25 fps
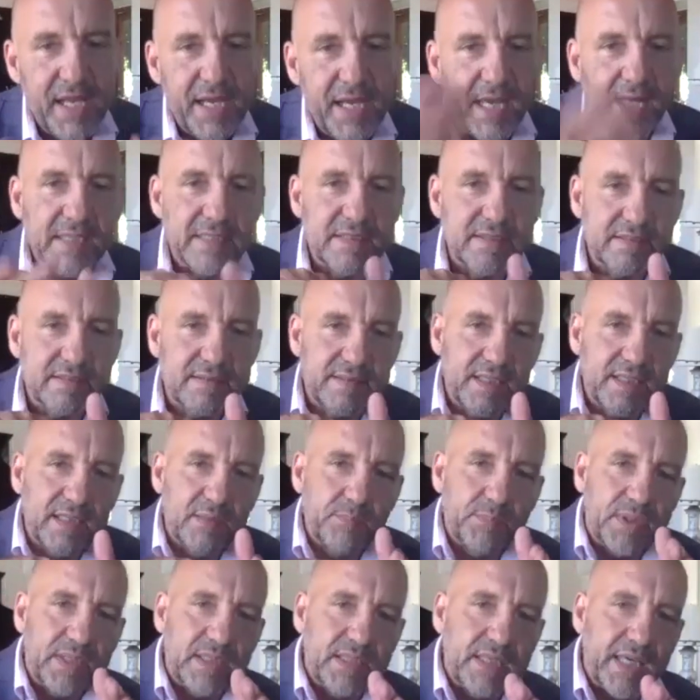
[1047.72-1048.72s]
and still
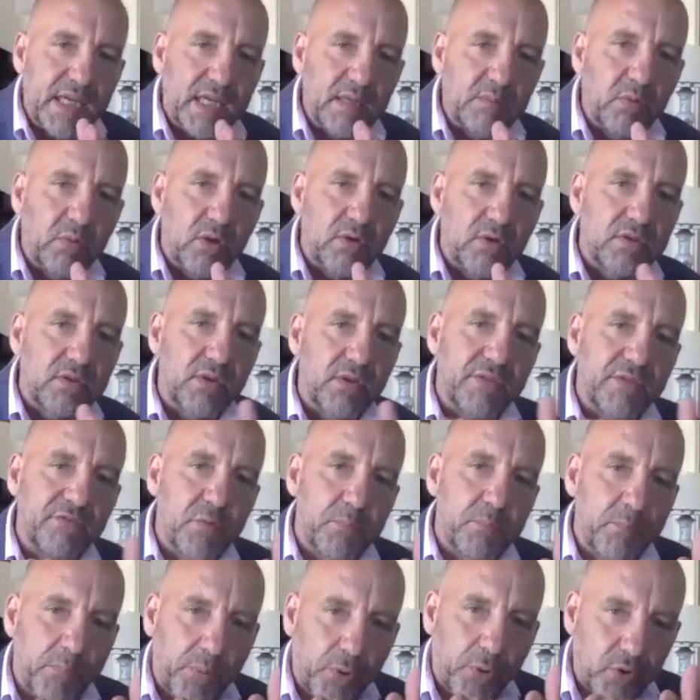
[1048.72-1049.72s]
being able to have a
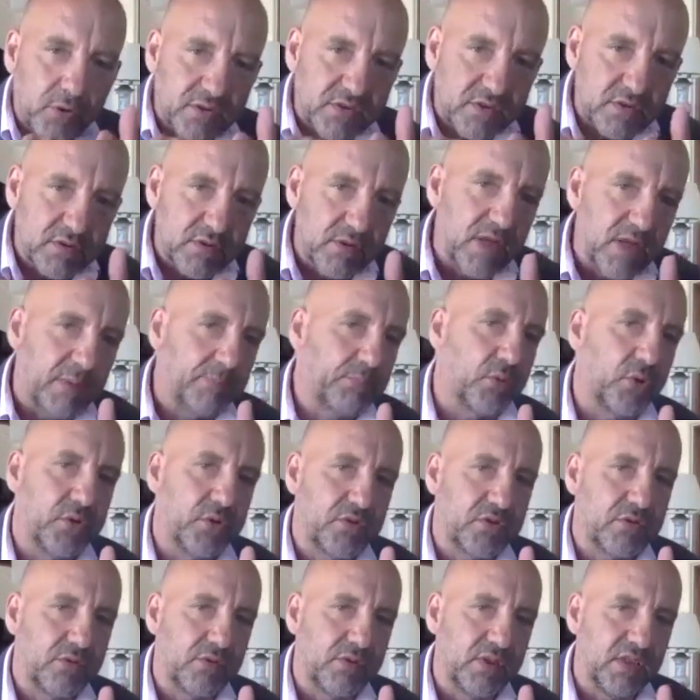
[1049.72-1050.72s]
personal
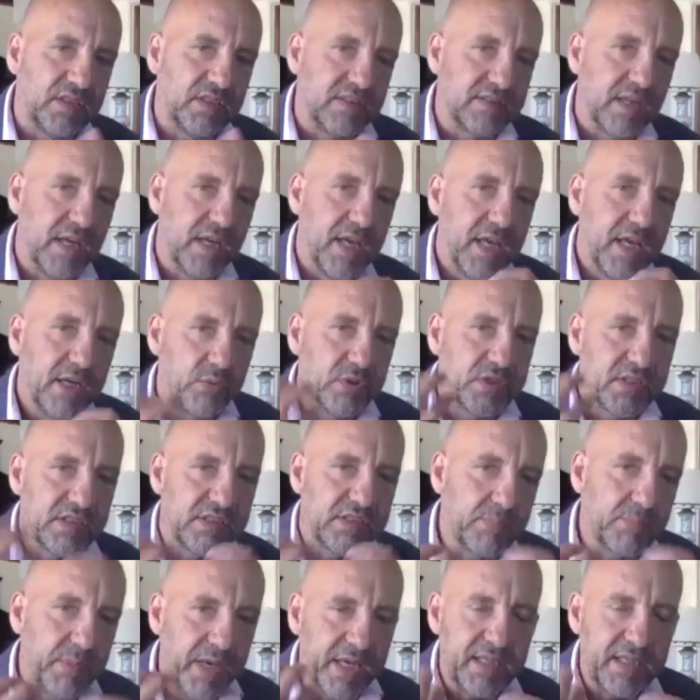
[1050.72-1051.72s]
approach to this, which is
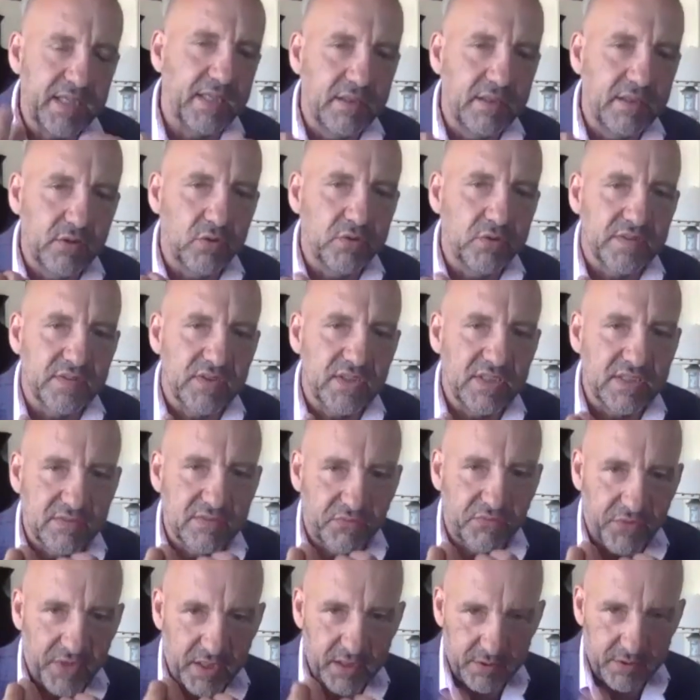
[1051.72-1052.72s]
making those things
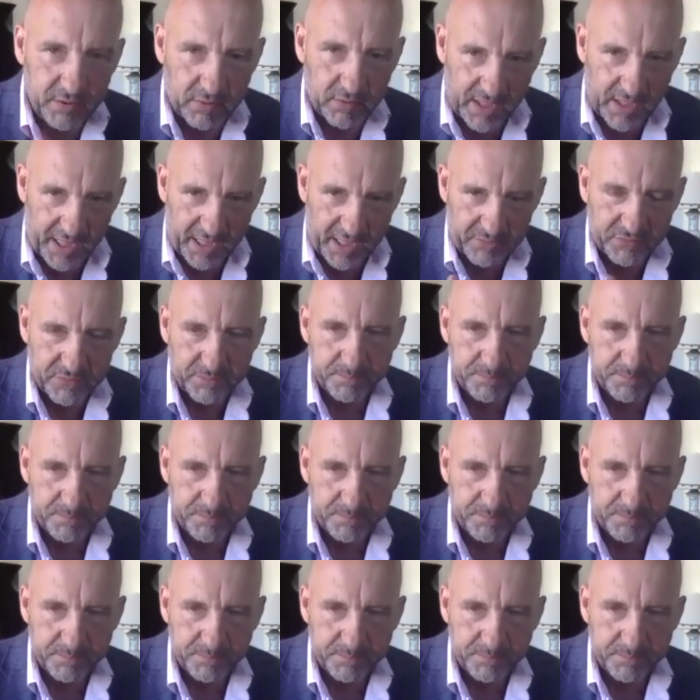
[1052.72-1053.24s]
very alive.